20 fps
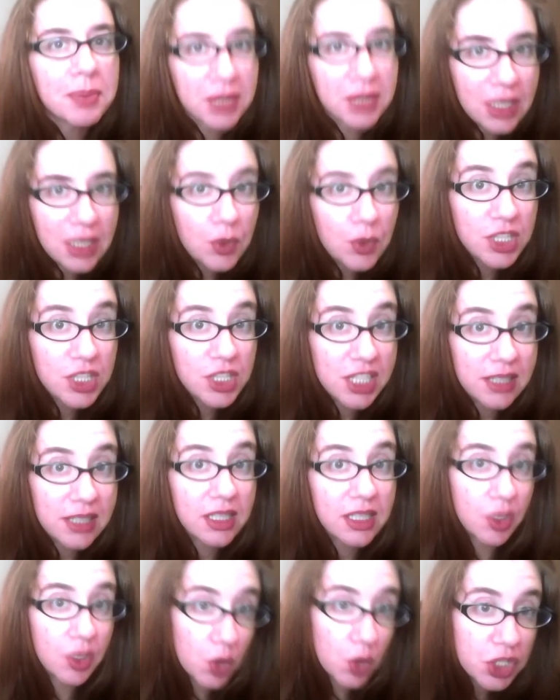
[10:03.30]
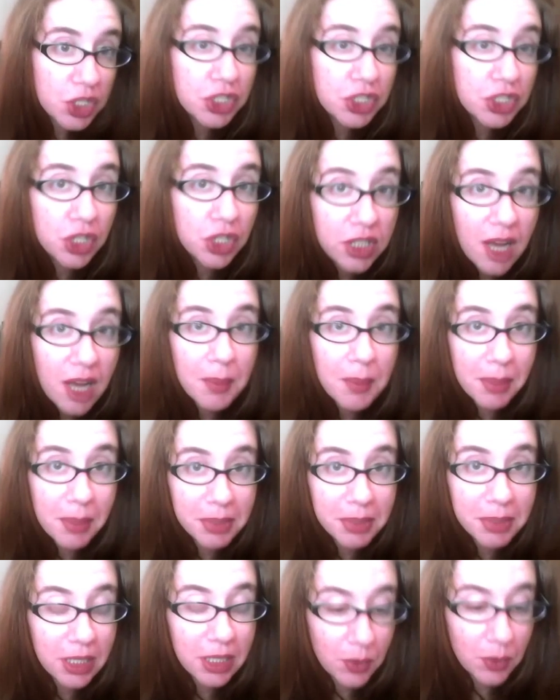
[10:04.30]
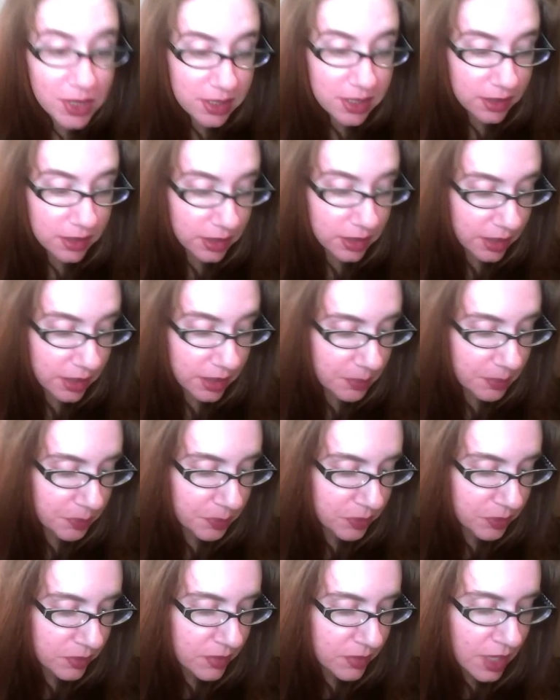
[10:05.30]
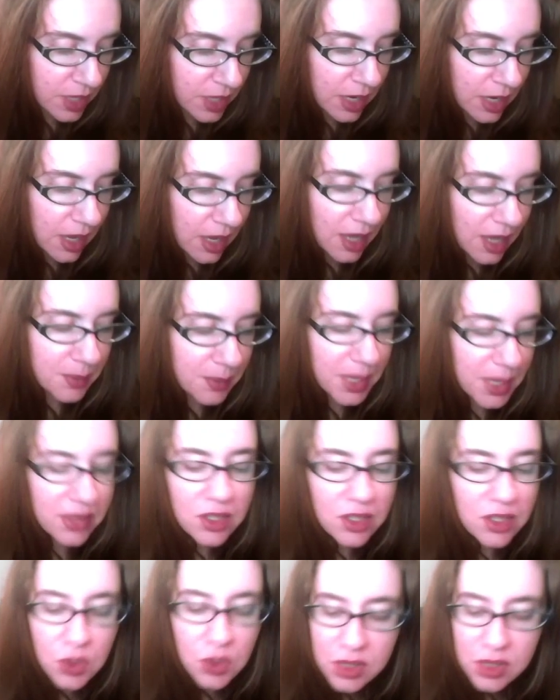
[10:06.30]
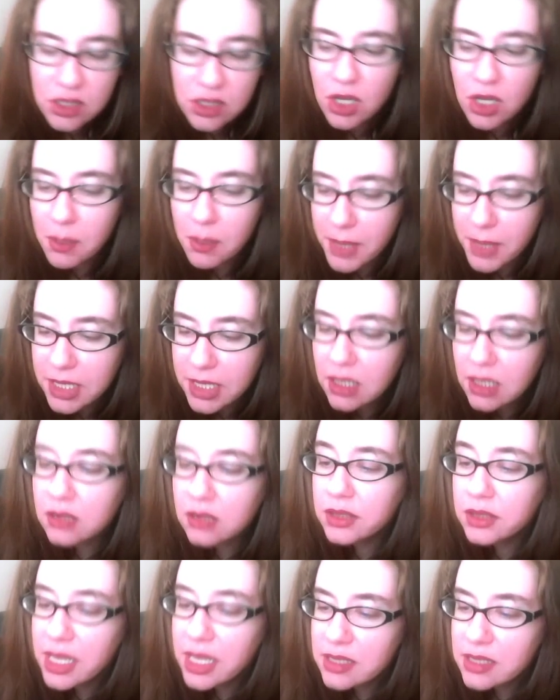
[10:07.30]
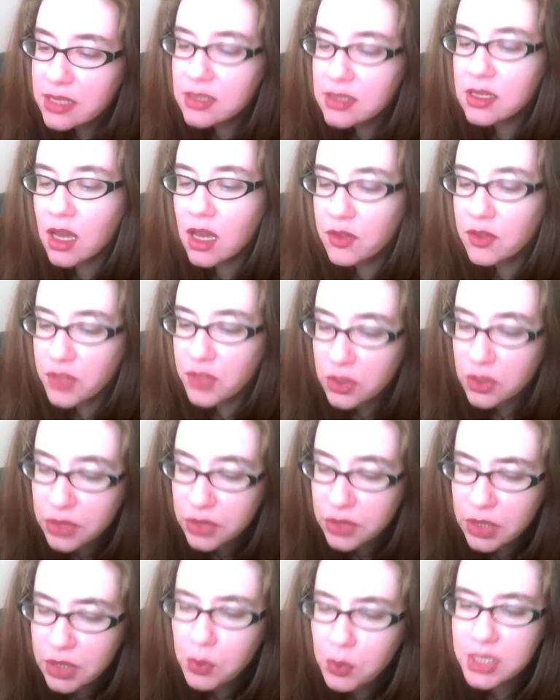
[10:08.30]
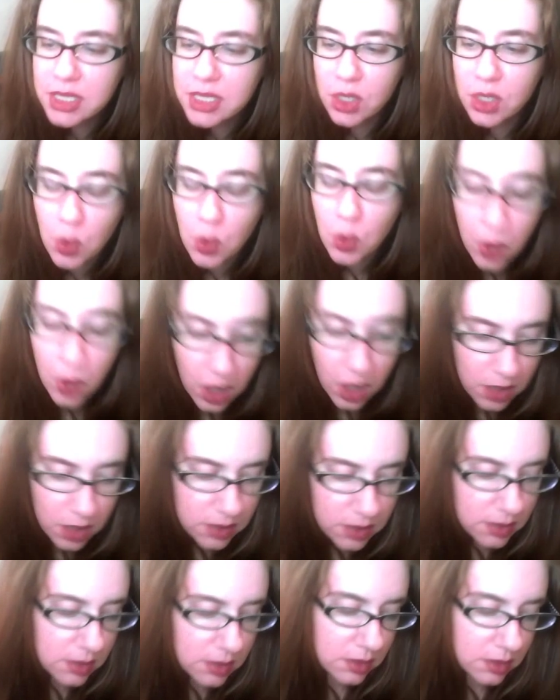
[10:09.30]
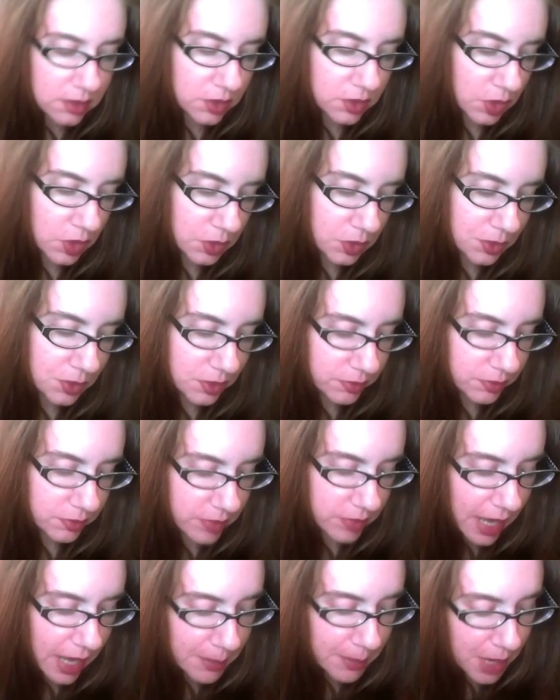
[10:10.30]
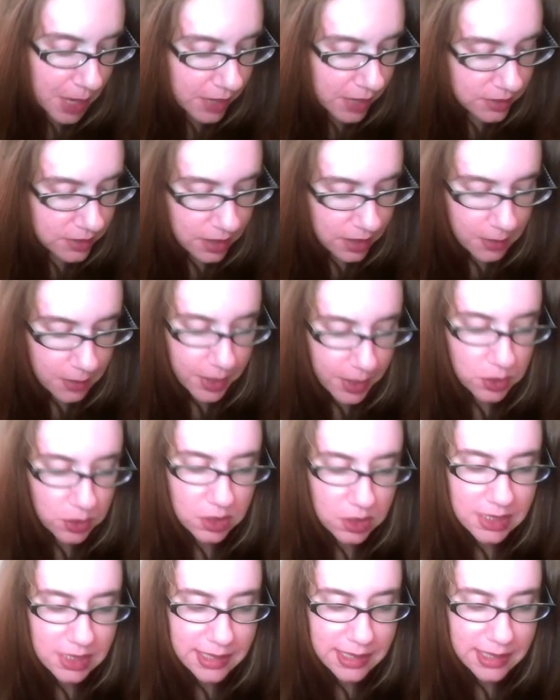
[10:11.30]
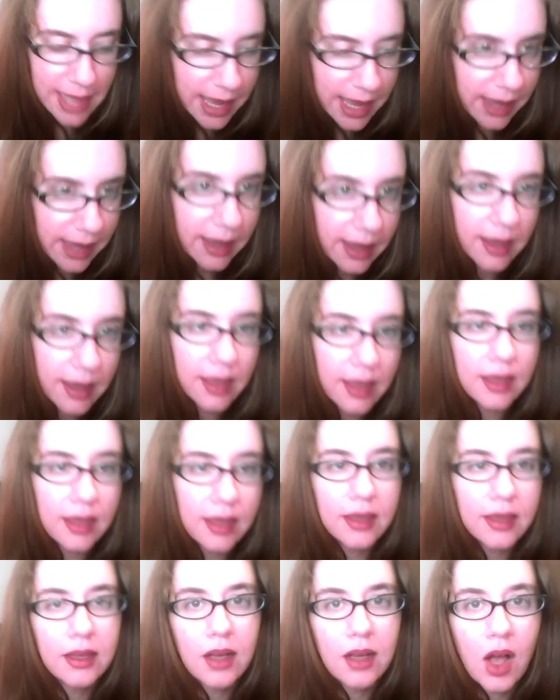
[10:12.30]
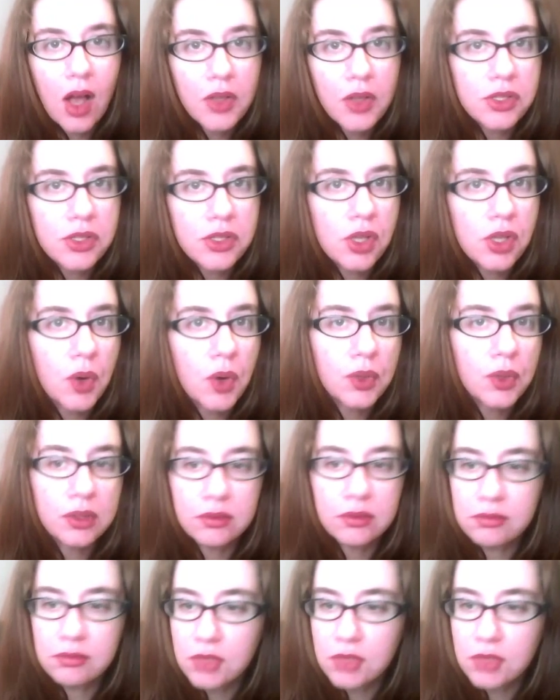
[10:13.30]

up linguistically, or should come up linguistically. And then you can start making a list of their linguistic quirks. So I'm asking about slang also.